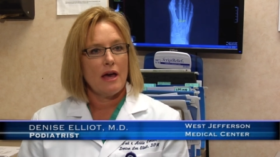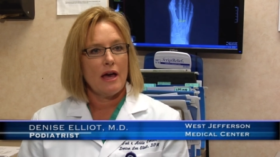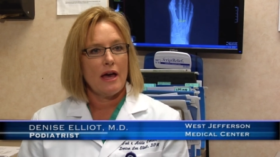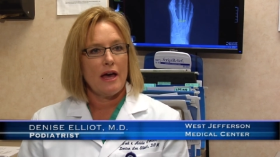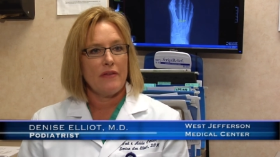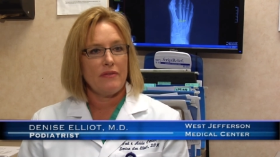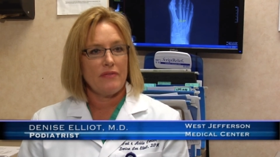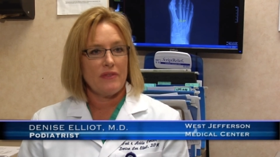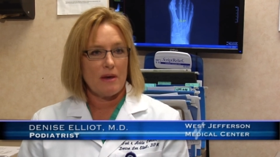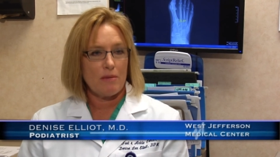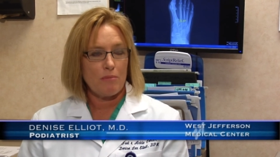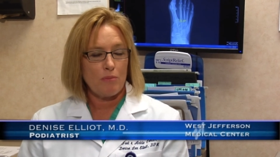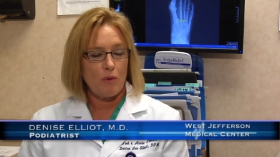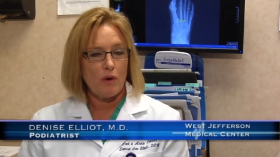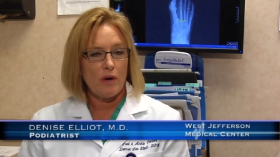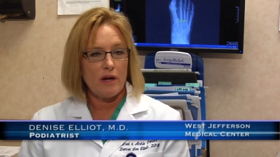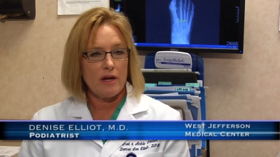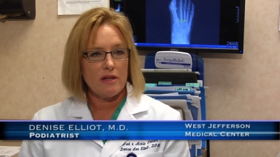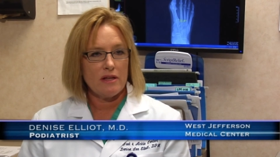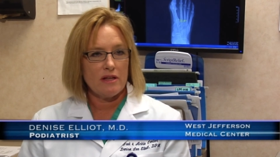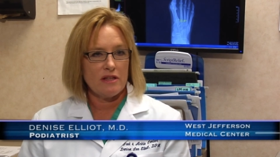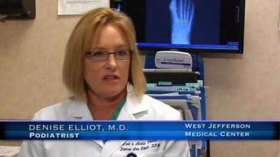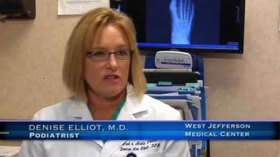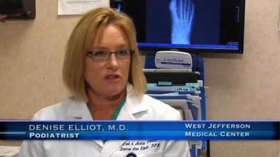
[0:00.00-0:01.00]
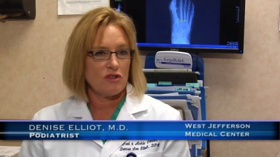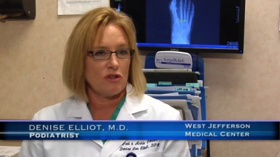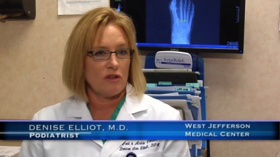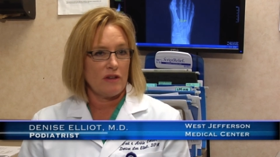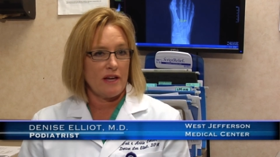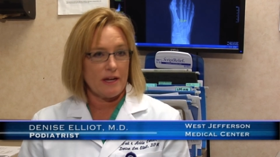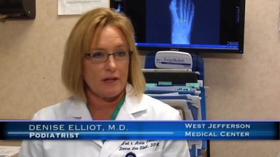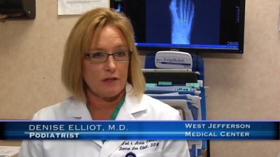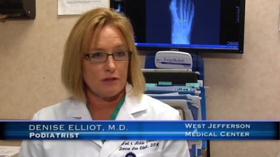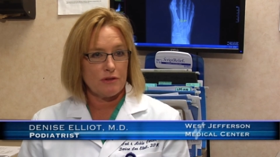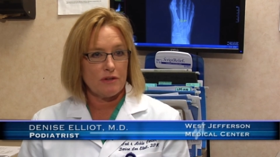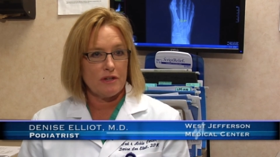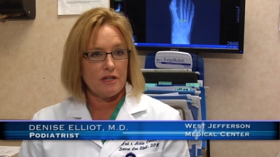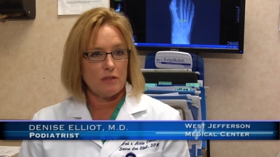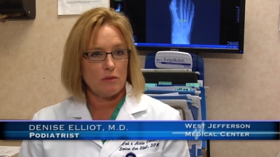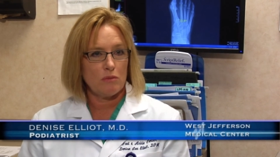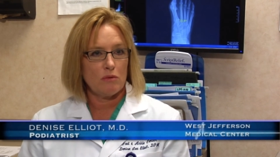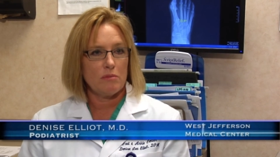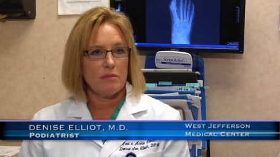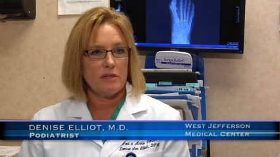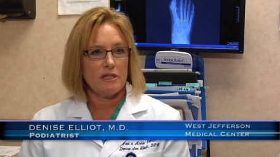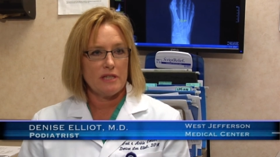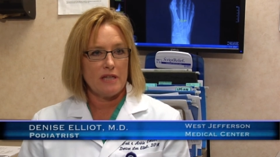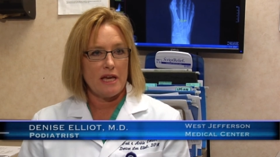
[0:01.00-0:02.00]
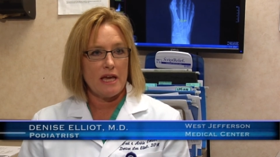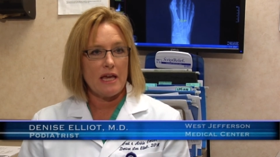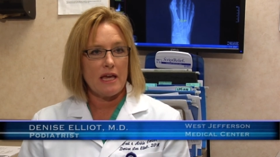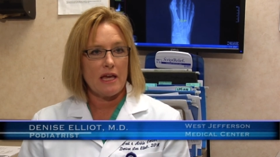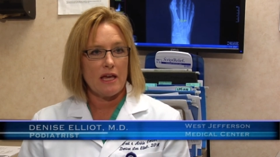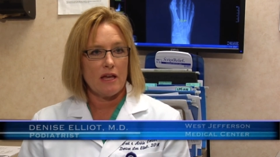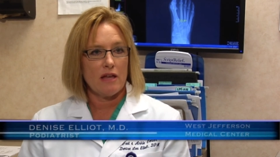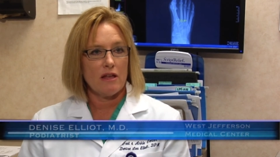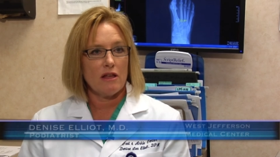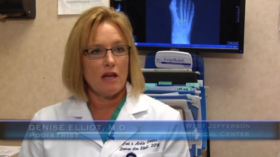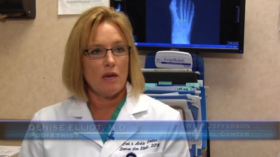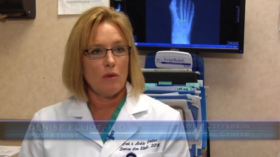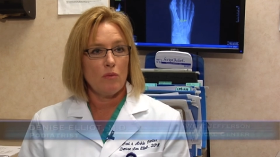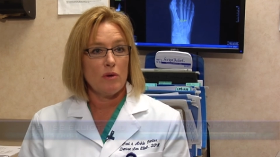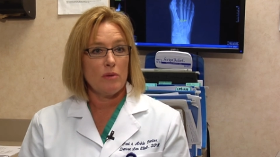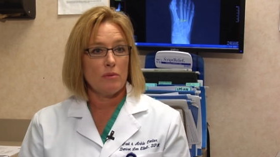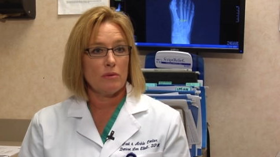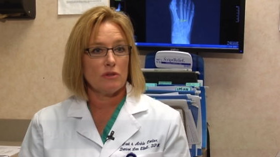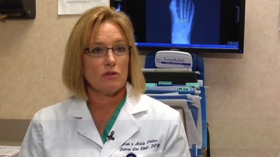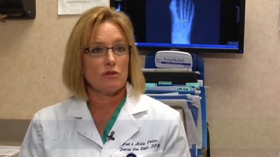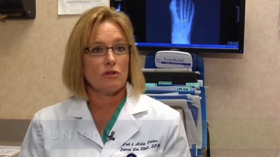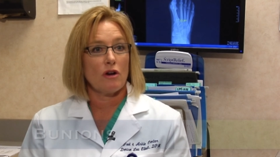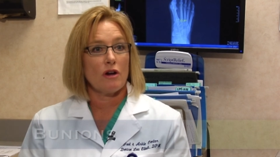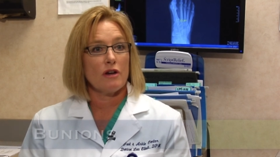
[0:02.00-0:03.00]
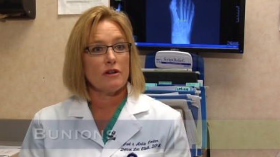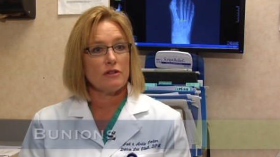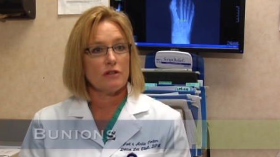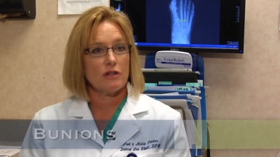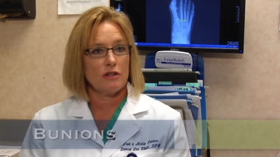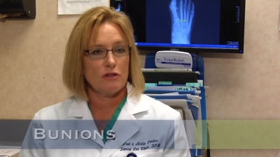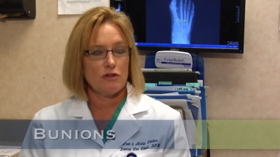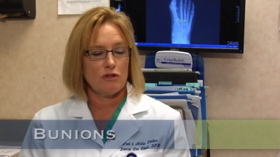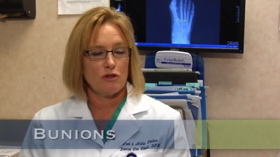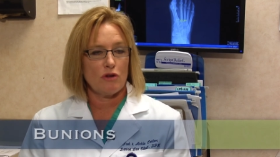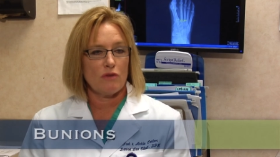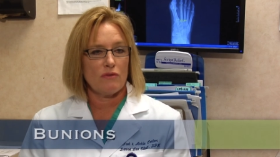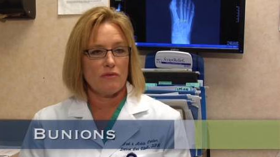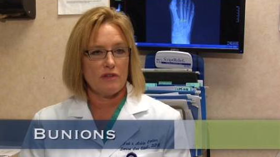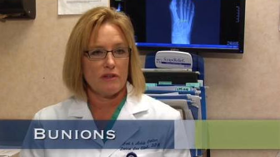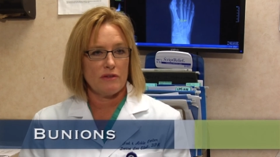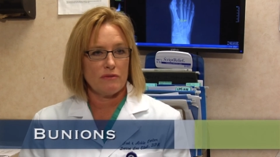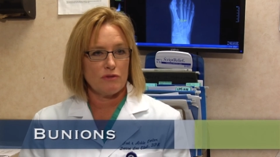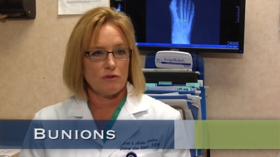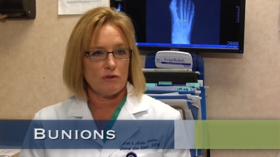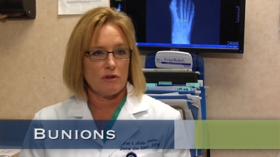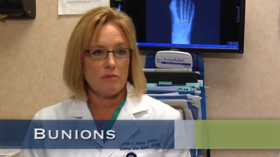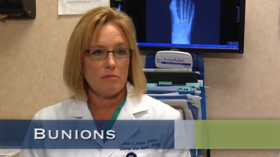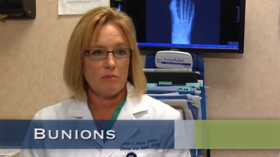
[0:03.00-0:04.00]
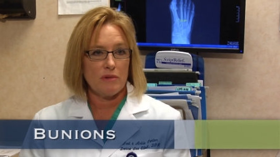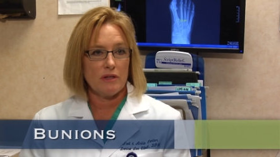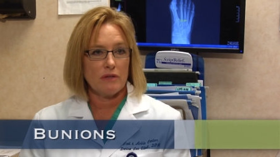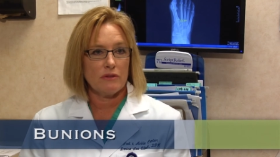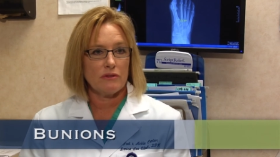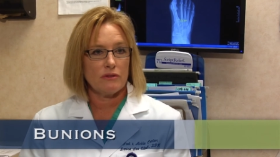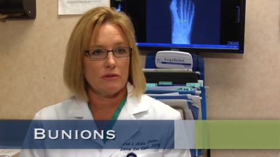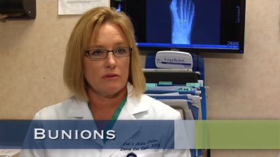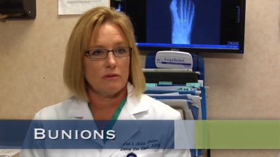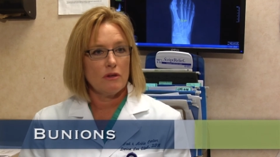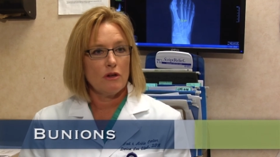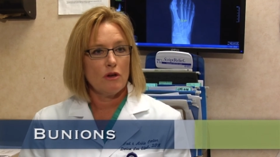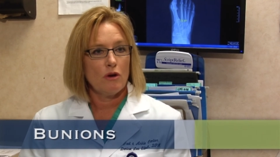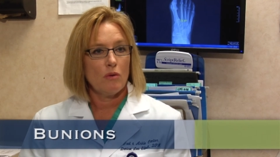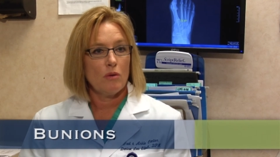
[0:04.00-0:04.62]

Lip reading: At that point, initial x-rays will be taken and we will start conservative treatments.